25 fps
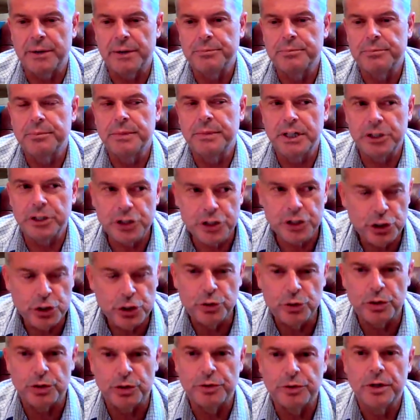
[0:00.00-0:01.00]
made
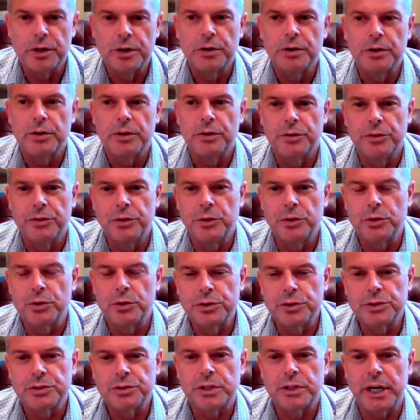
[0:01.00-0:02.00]
sure
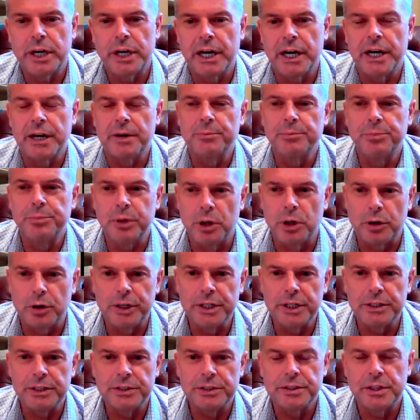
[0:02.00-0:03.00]
those
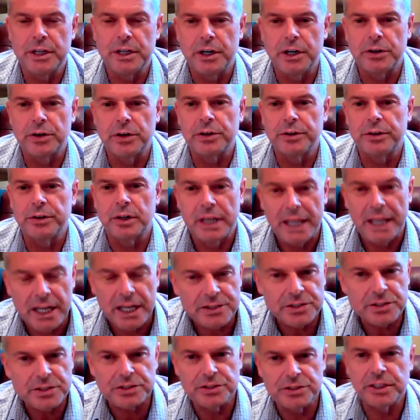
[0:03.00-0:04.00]
employees that are on the
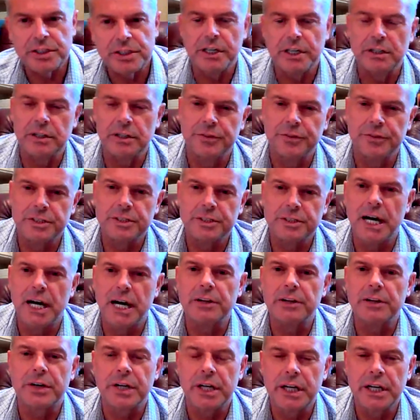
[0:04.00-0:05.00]
lesser scale of a
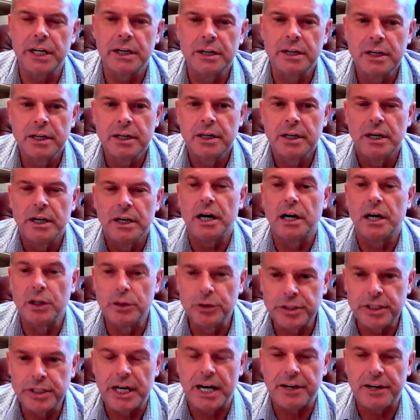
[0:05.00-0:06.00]
salary are
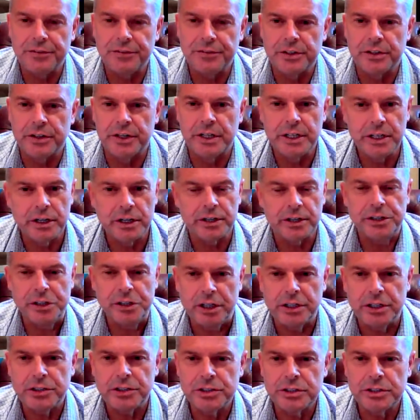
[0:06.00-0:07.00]
looked after and not
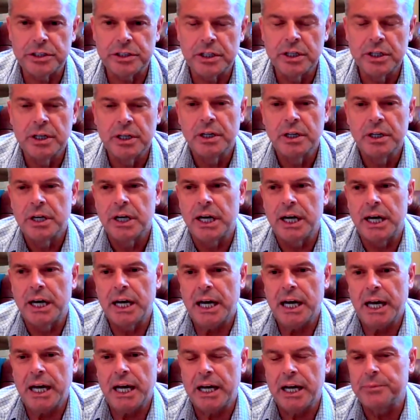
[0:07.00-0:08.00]
touched.
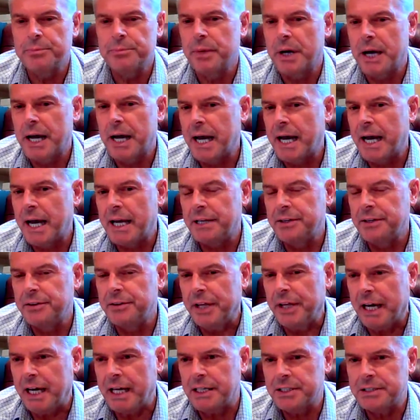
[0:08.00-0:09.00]
And
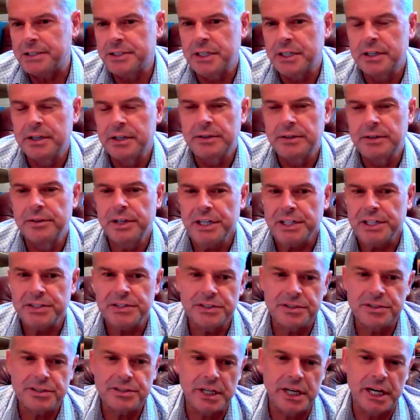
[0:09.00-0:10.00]
that
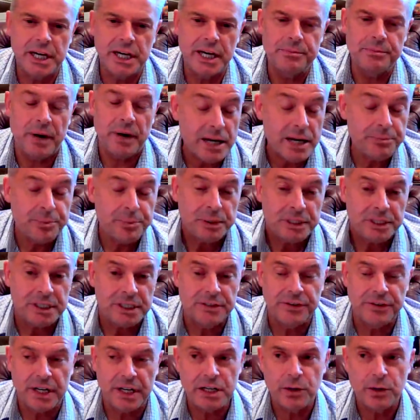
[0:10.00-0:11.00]
this, I
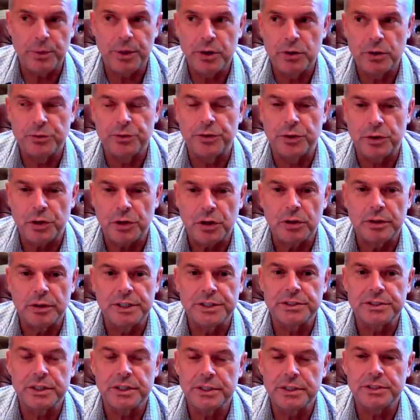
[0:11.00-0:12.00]
believe anyway, overall
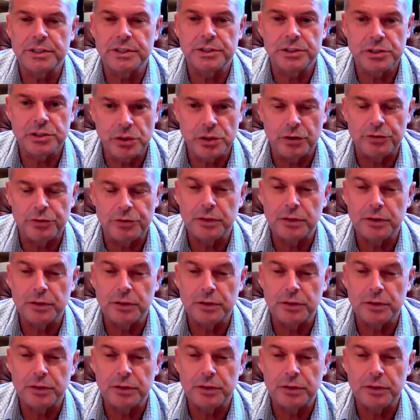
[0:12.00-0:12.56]
is a soft